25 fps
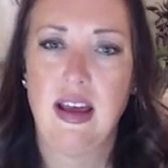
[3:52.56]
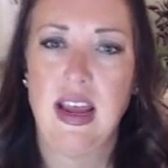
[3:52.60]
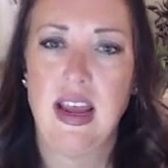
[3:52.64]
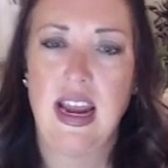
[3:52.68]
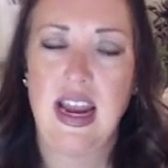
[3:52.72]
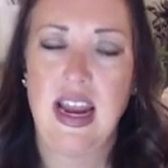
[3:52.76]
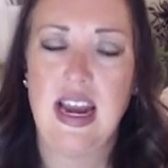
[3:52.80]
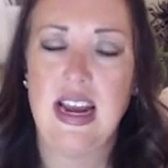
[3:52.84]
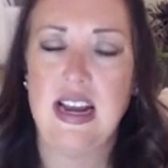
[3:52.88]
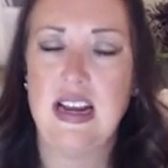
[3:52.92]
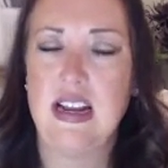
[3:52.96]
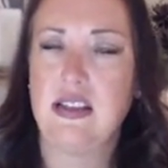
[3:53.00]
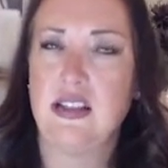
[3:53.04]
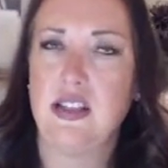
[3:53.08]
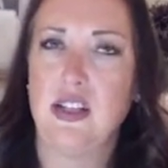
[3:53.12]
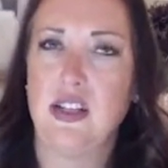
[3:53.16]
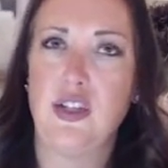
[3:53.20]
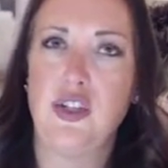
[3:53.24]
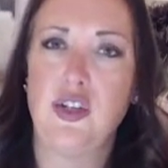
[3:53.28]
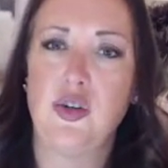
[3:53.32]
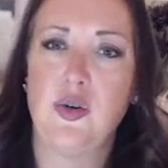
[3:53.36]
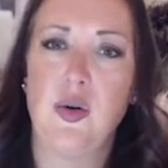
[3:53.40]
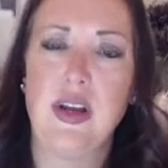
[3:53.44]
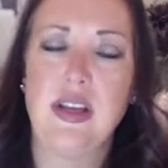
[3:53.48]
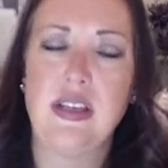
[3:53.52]
And it's a
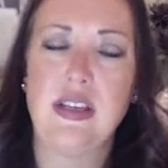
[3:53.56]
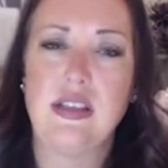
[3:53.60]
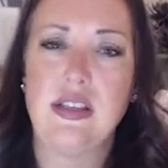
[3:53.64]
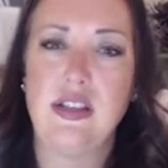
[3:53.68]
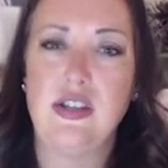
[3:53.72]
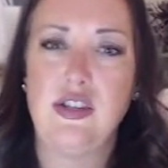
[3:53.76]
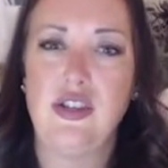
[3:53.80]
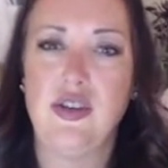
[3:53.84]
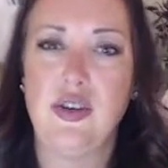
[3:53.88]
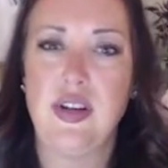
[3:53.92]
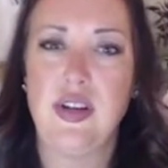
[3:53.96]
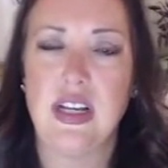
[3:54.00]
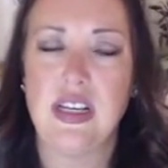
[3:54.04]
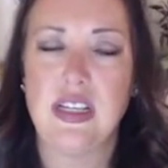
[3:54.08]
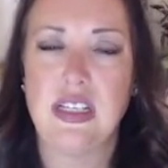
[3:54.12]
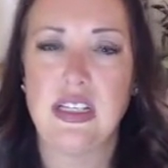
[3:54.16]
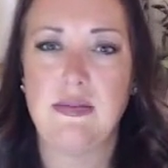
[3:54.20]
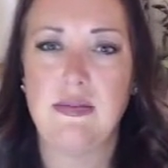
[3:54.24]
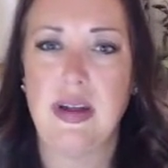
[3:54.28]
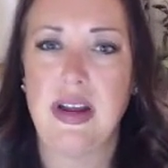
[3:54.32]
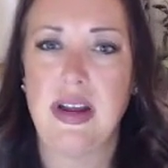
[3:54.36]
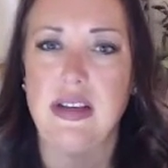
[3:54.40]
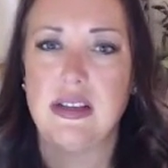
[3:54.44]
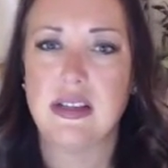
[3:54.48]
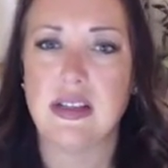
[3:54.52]
choice that you get to
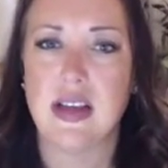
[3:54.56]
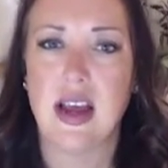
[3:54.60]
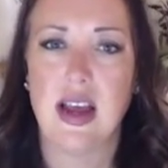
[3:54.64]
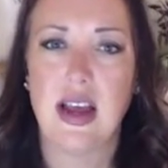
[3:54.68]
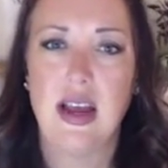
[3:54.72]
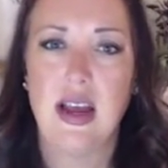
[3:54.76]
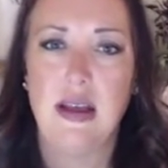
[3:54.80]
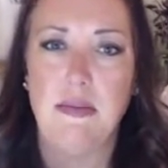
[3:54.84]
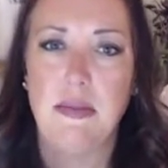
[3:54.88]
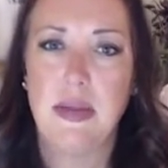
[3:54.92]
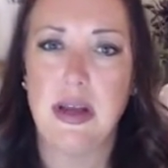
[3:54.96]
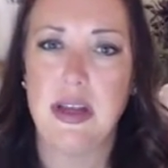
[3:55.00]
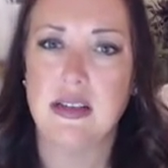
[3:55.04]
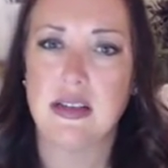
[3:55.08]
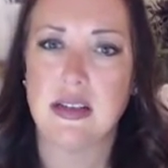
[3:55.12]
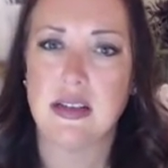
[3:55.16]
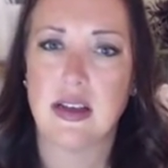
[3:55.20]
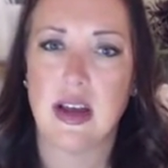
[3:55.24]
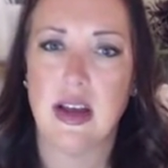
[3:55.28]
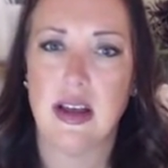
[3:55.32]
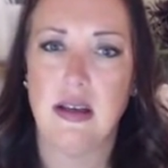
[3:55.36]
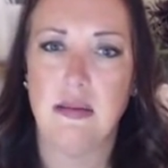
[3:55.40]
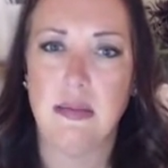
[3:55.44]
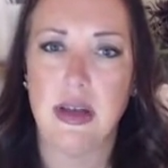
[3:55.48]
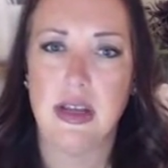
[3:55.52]
make time and
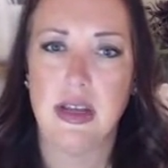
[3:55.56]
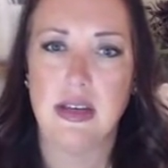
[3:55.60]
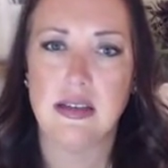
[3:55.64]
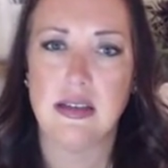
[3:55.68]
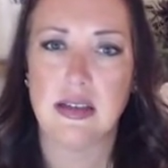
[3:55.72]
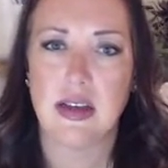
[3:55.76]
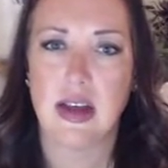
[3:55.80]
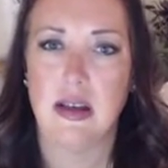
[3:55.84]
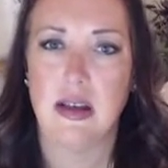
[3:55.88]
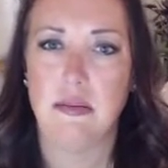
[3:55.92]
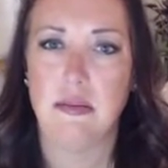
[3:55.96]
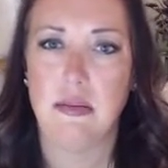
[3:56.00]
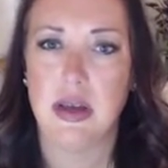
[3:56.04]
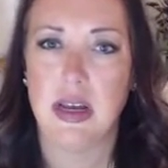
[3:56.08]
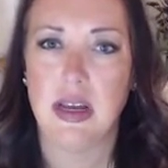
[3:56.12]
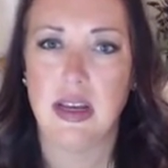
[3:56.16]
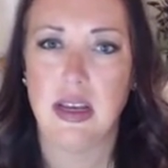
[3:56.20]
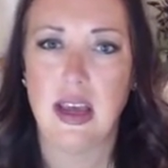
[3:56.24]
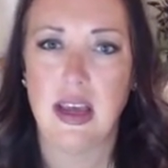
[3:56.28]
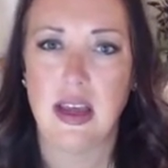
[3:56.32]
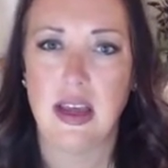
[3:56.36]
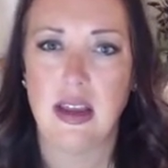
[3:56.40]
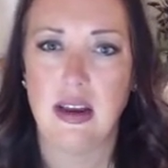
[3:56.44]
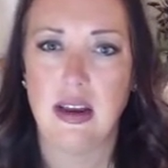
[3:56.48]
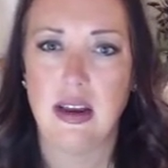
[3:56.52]
time and time
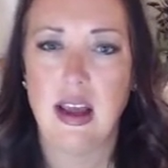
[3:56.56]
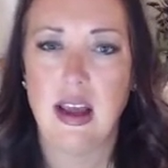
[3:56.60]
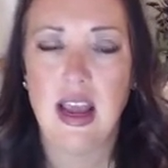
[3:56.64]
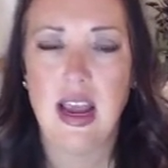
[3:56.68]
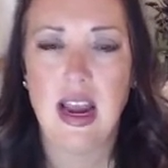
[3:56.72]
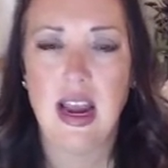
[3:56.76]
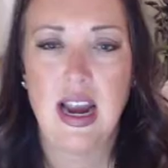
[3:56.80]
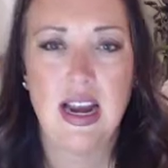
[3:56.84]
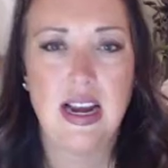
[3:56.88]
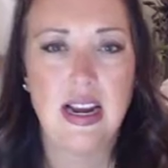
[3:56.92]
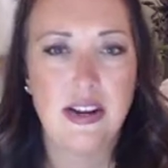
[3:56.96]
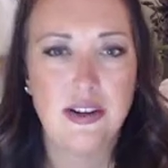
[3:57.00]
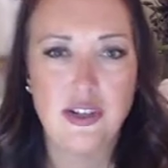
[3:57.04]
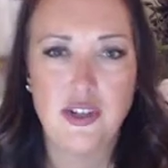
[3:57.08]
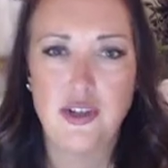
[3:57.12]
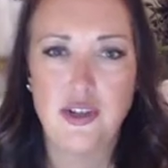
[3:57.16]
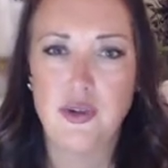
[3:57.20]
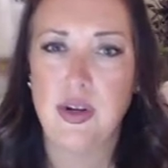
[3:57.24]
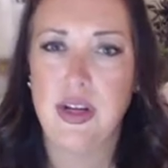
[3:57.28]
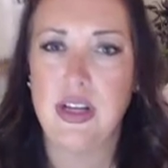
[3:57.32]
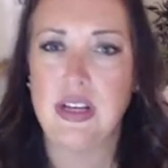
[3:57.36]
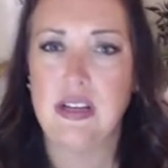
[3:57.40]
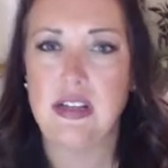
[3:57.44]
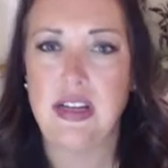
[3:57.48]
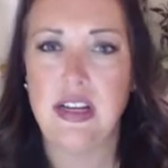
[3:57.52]
again. And as you
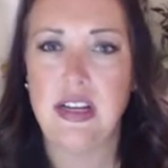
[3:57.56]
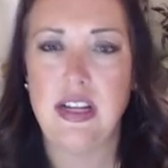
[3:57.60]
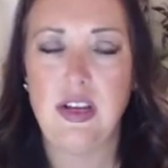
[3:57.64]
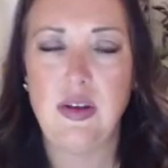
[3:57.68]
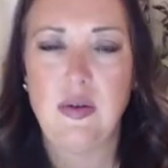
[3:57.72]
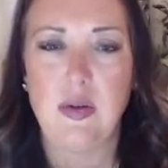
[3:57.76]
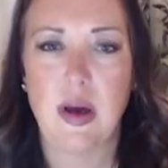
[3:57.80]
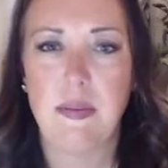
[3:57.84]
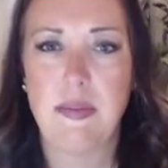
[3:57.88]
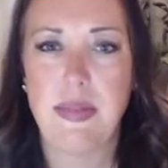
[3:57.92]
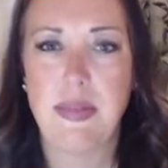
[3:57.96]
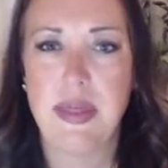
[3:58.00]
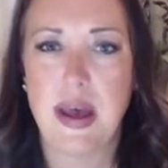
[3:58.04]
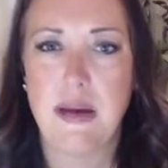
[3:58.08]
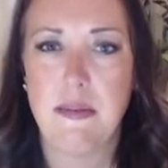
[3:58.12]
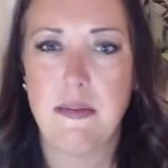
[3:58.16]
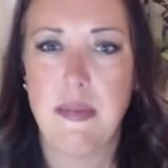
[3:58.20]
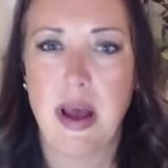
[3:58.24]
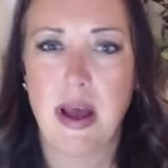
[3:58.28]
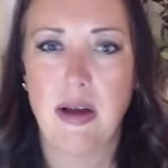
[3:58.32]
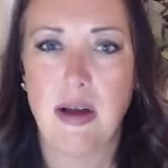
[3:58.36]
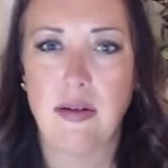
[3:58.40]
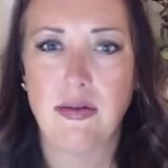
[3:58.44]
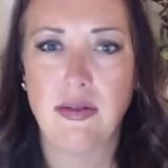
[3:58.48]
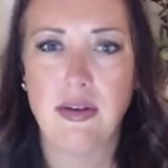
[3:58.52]
continue up that
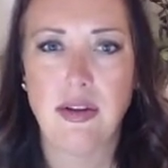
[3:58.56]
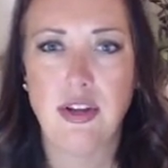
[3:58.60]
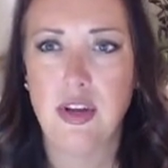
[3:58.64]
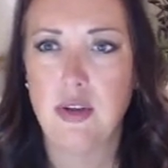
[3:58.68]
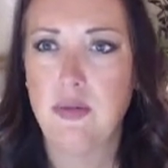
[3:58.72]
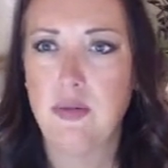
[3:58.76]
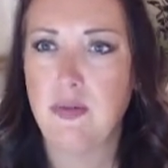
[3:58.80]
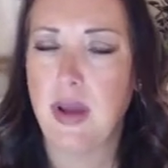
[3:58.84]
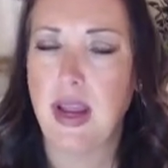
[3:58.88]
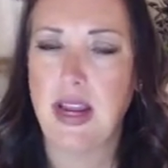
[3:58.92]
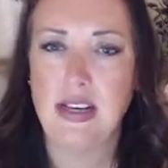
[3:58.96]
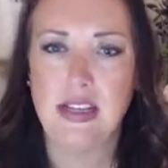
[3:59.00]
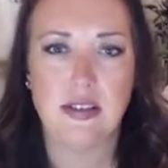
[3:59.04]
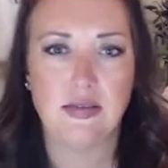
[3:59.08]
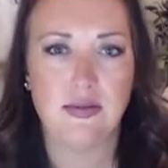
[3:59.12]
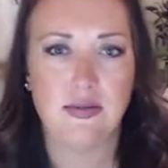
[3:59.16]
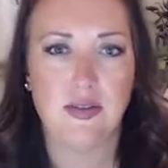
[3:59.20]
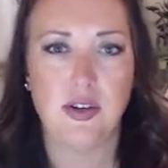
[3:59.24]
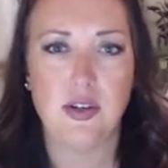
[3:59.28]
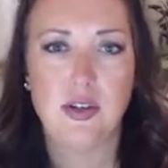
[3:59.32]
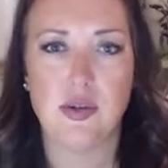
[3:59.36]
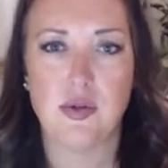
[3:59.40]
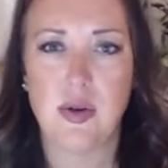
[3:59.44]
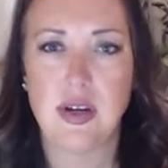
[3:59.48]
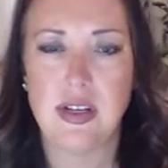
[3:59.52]
mountain, you make
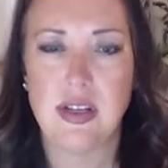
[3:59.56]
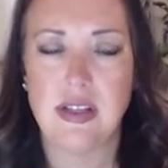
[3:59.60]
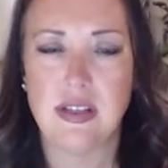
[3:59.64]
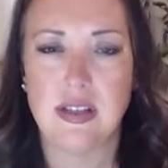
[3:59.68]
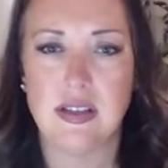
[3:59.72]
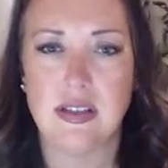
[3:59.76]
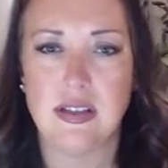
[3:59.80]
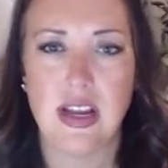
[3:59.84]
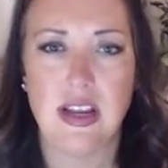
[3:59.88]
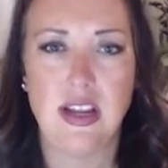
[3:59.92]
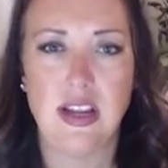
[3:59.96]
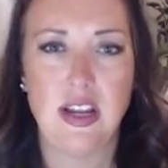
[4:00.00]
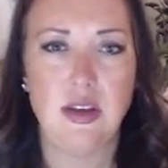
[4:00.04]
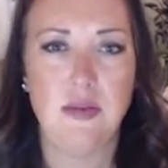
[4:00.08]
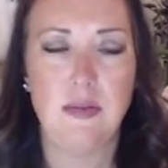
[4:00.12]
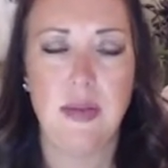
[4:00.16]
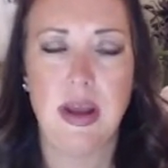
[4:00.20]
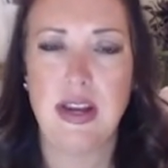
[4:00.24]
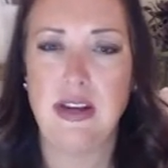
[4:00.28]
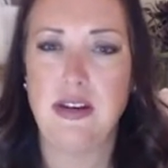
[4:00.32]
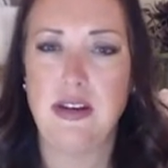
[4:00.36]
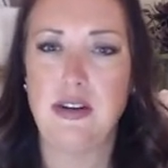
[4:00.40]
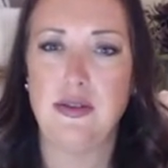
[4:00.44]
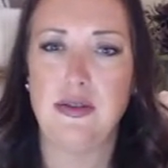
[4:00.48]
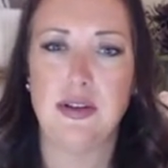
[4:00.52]
different choices. And you
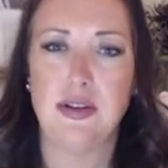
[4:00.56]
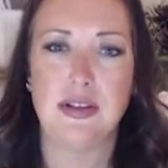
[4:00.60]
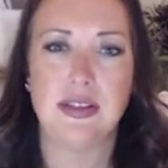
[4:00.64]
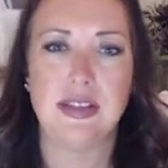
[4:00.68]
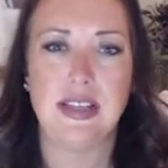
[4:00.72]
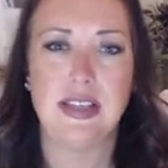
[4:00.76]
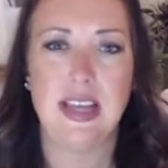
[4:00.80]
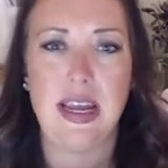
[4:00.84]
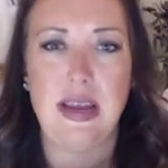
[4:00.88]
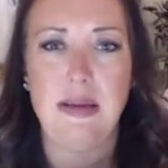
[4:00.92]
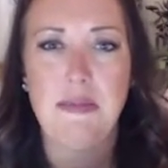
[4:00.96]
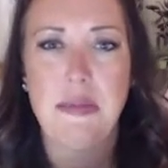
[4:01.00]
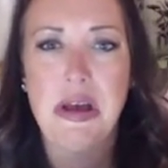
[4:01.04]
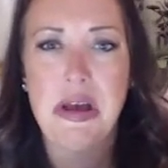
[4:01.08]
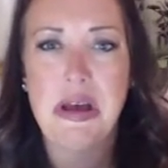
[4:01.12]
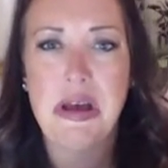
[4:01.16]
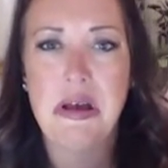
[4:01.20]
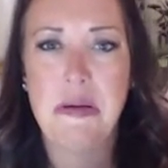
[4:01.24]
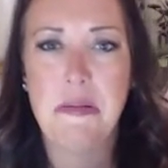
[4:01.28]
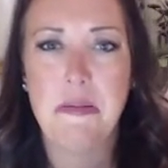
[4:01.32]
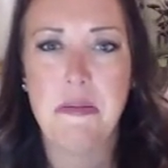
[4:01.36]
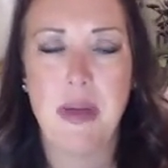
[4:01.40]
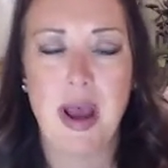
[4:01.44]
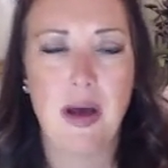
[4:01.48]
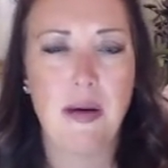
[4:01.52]
may do the same
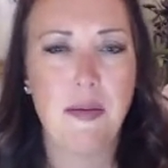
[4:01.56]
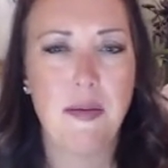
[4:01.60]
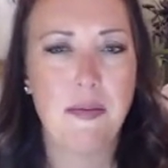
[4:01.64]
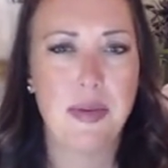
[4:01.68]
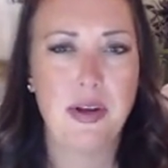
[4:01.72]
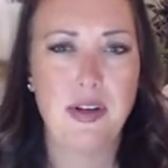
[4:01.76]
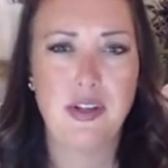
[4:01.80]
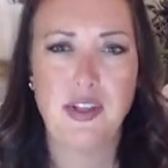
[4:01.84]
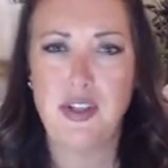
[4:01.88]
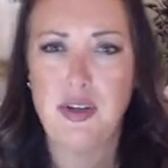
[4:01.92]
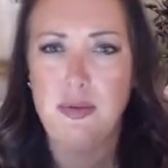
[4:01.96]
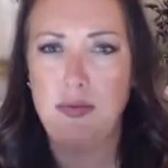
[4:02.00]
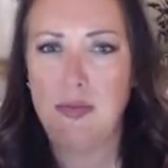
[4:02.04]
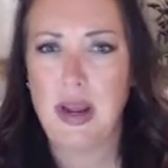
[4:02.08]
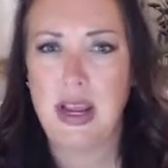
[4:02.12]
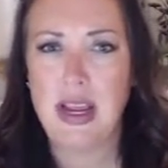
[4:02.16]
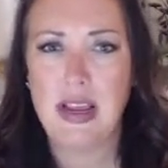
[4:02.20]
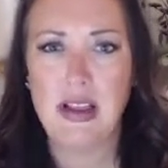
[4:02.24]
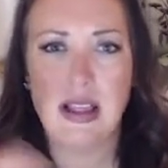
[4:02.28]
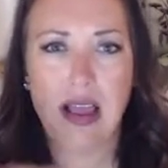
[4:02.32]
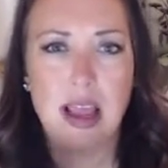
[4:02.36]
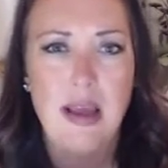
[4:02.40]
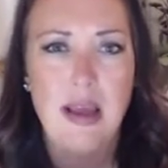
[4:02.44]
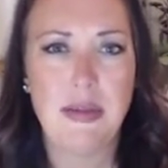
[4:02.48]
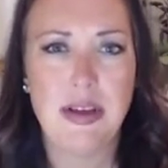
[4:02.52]
mountain, but you may
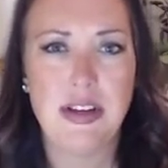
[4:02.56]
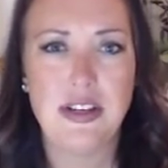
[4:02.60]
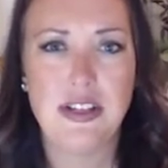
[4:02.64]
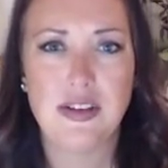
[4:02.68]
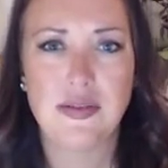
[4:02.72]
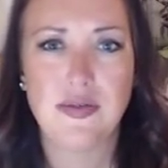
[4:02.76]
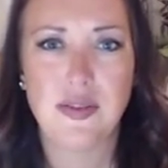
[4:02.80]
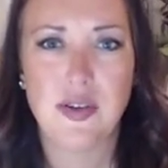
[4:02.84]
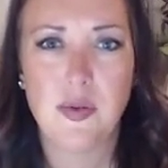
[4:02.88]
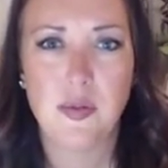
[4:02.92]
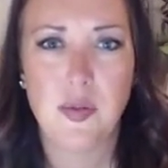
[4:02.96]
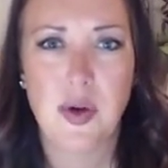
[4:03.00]
climb it different